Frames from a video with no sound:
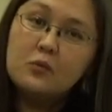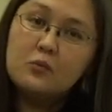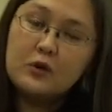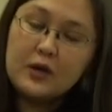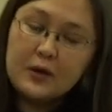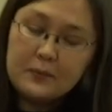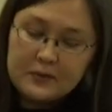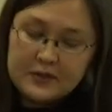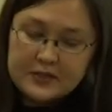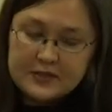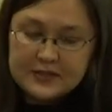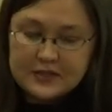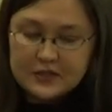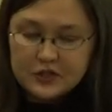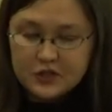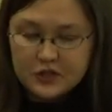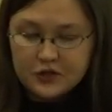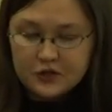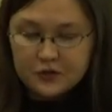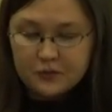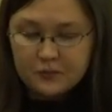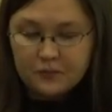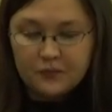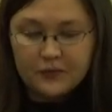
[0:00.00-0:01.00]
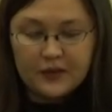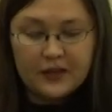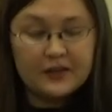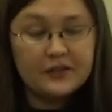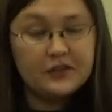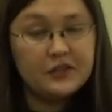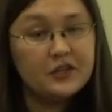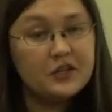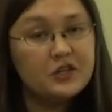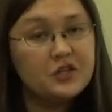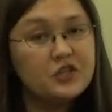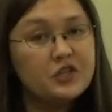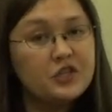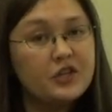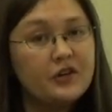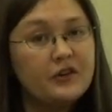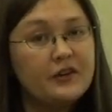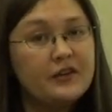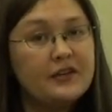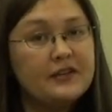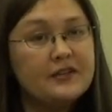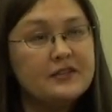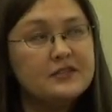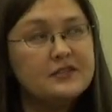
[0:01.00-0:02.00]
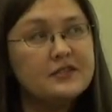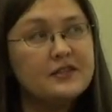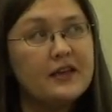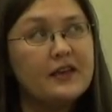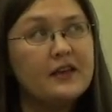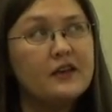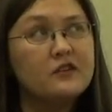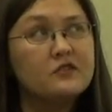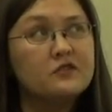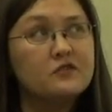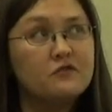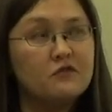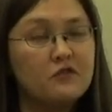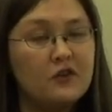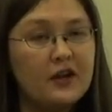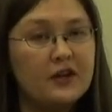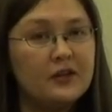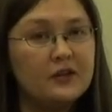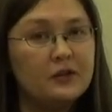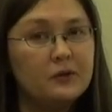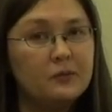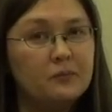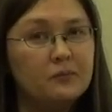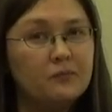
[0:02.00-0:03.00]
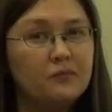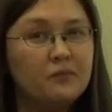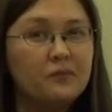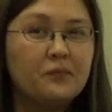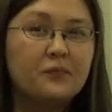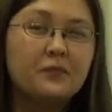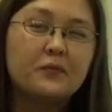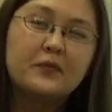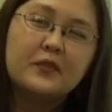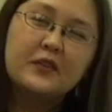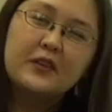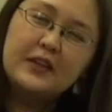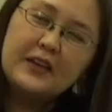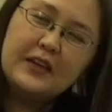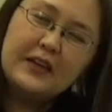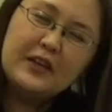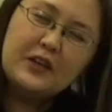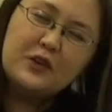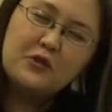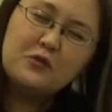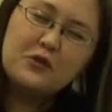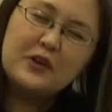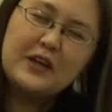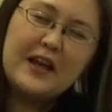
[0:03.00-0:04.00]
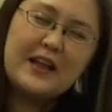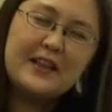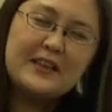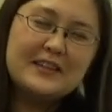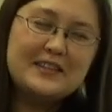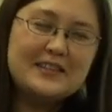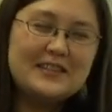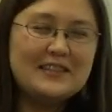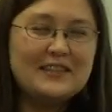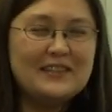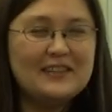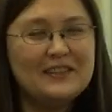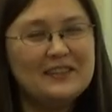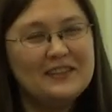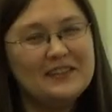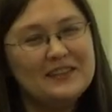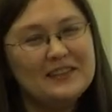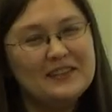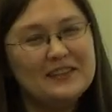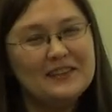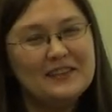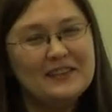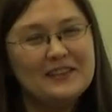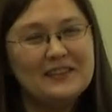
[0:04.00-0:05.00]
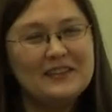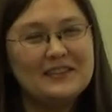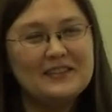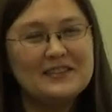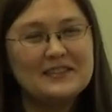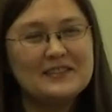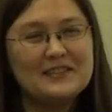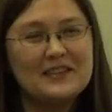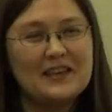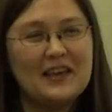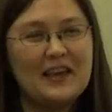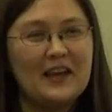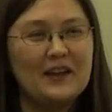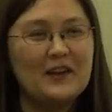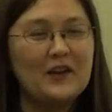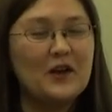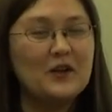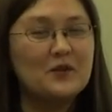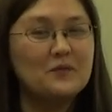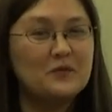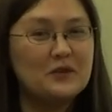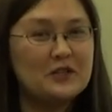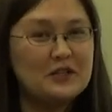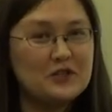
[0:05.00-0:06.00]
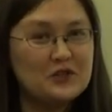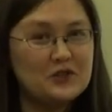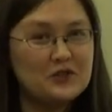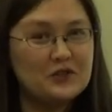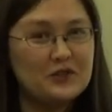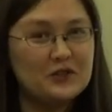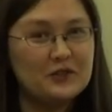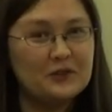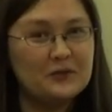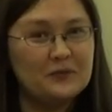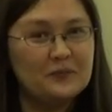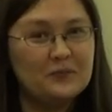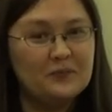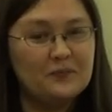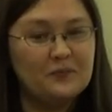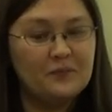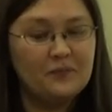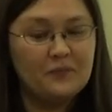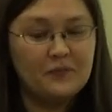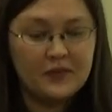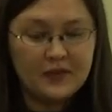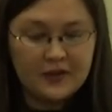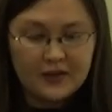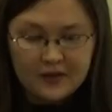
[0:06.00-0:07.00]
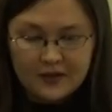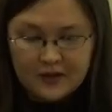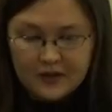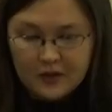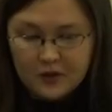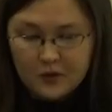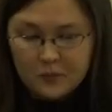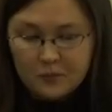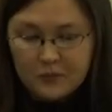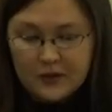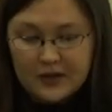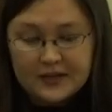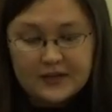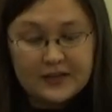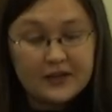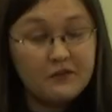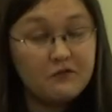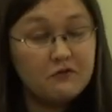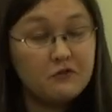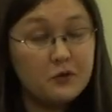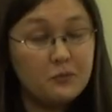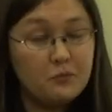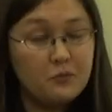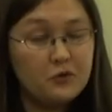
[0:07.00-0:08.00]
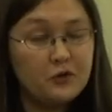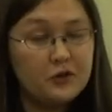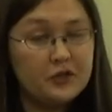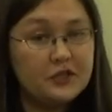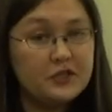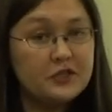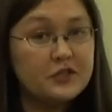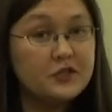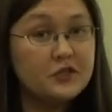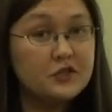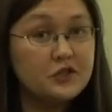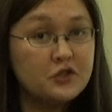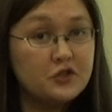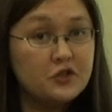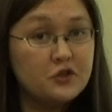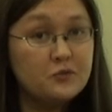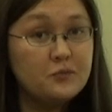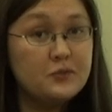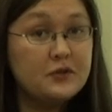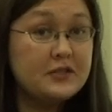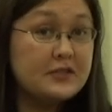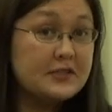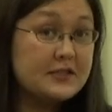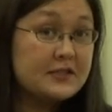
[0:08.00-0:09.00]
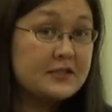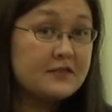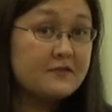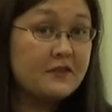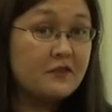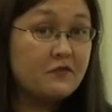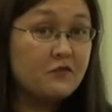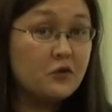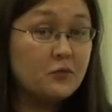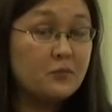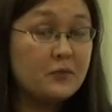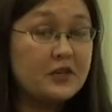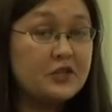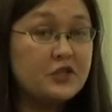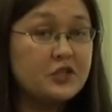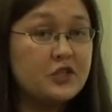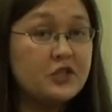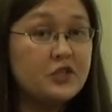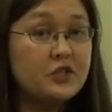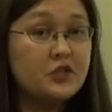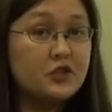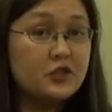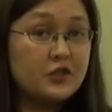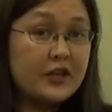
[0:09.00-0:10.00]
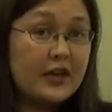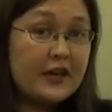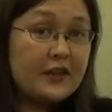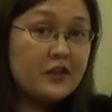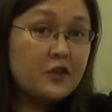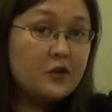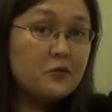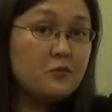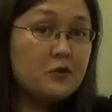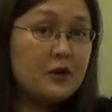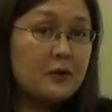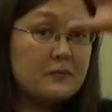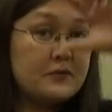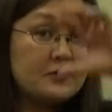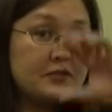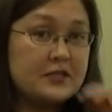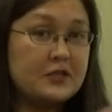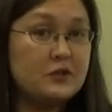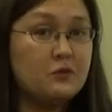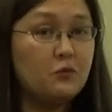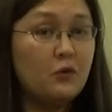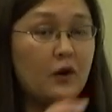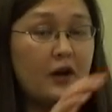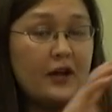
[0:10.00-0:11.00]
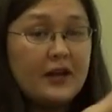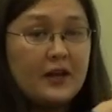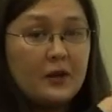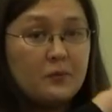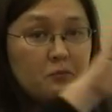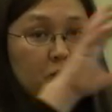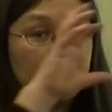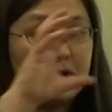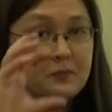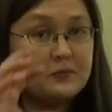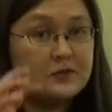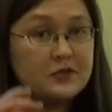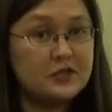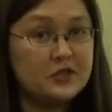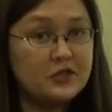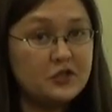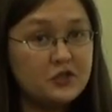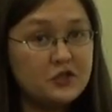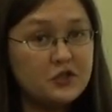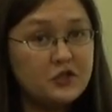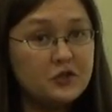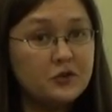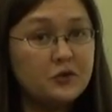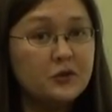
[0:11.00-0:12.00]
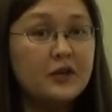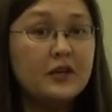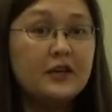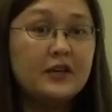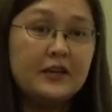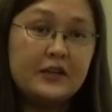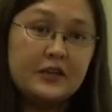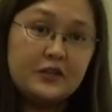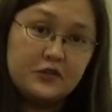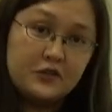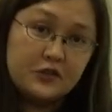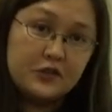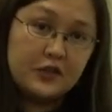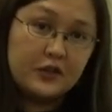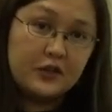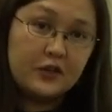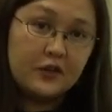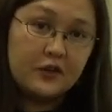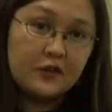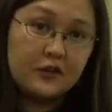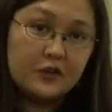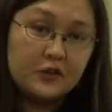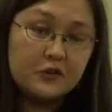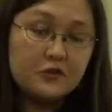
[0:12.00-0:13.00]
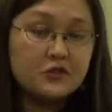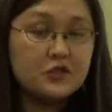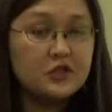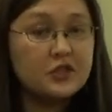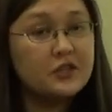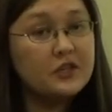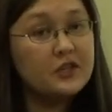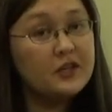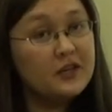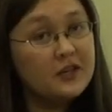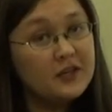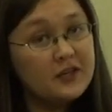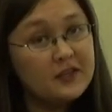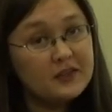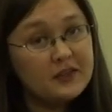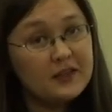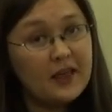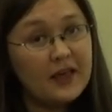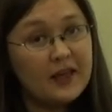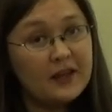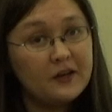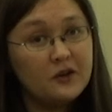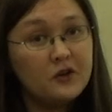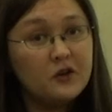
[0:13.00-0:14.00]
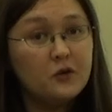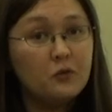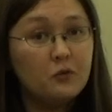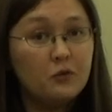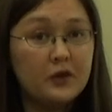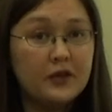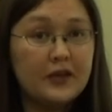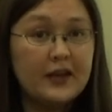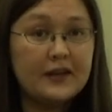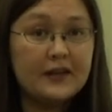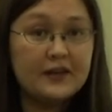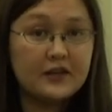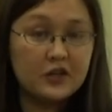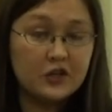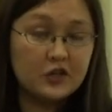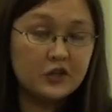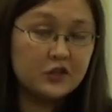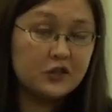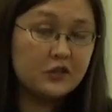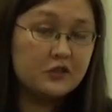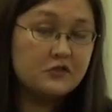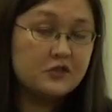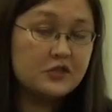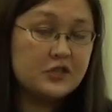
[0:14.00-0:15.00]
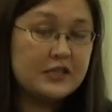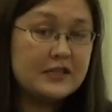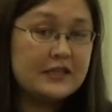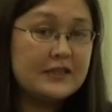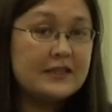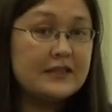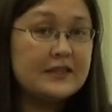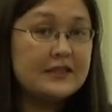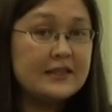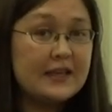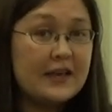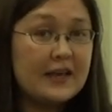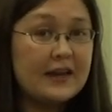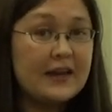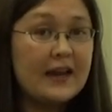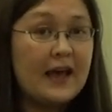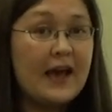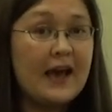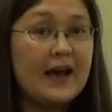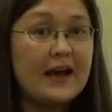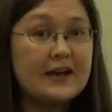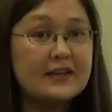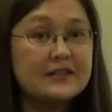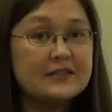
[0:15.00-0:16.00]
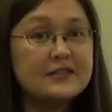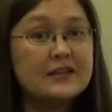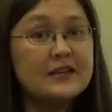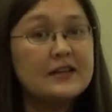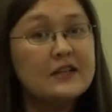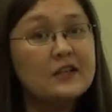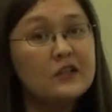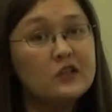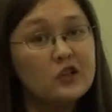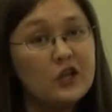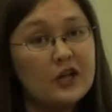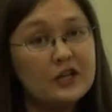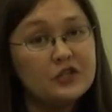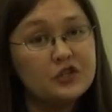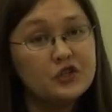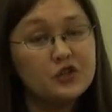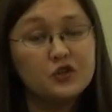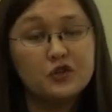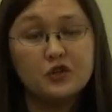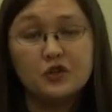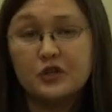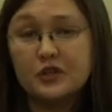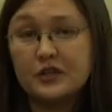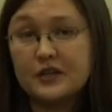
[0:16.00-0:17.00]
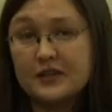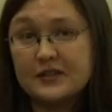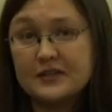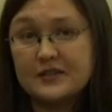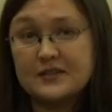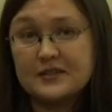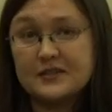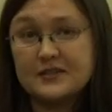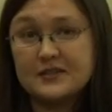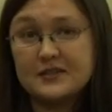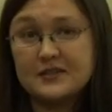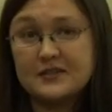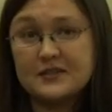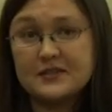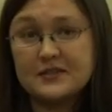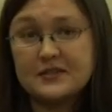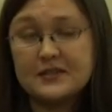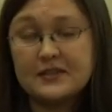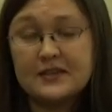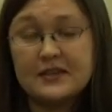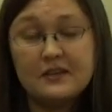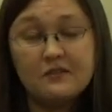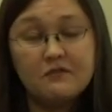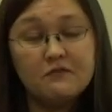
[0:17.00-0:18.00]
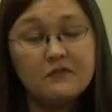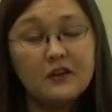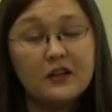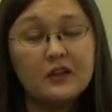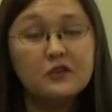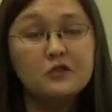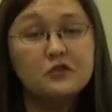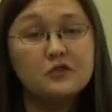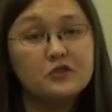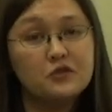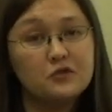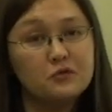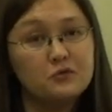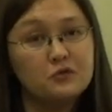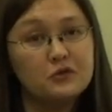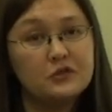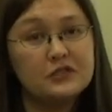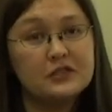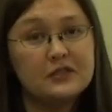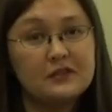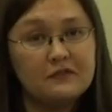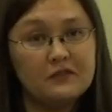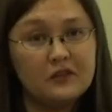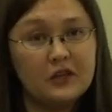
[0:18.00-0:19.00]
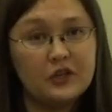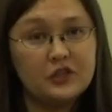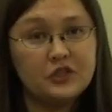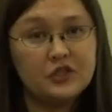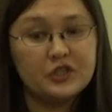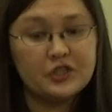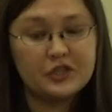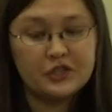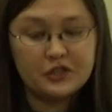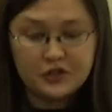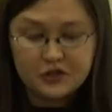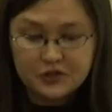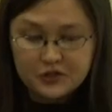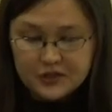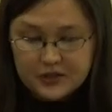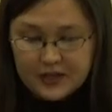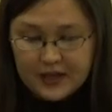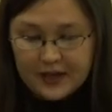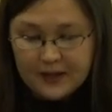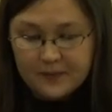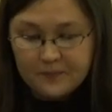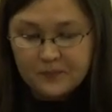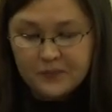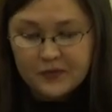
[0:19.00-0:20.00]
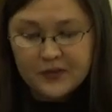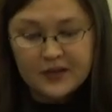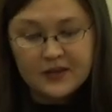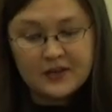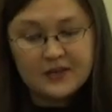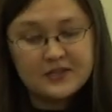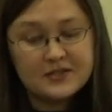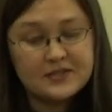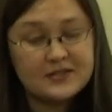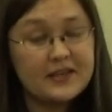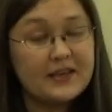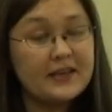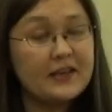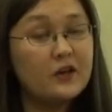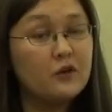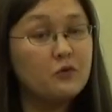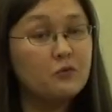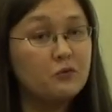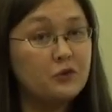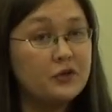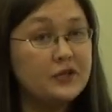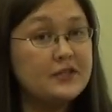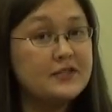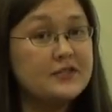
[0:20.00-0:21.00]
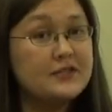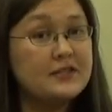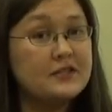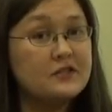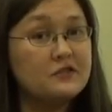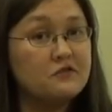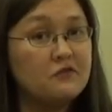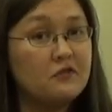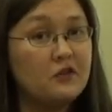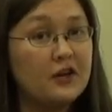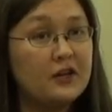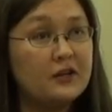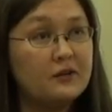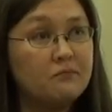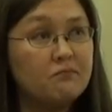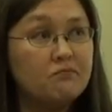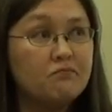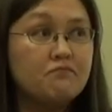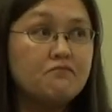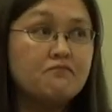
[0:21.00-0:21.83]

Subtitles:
Premise 2, a dictionary is Seiya's friend. In reality, this cannot be true. But if we put the 2 pieces of information together, premise 1 and premise 2, into the conclusion, then we get a conclusion that has logical consistency. It follows the rules of logic to say, Seiya reads his friend.